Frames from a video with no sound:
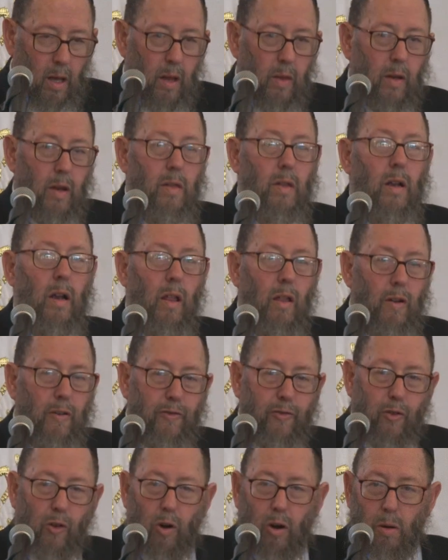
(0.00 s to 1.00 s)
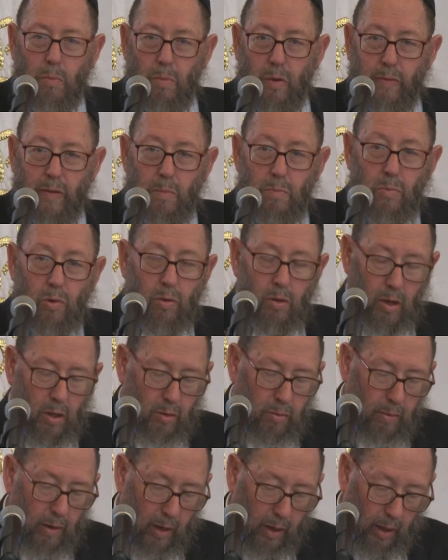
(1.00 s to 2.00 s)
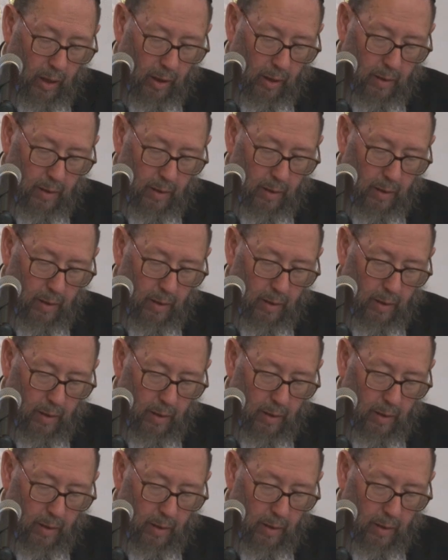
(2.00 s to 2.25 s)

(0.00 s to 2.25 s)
There's another form of Emunah training.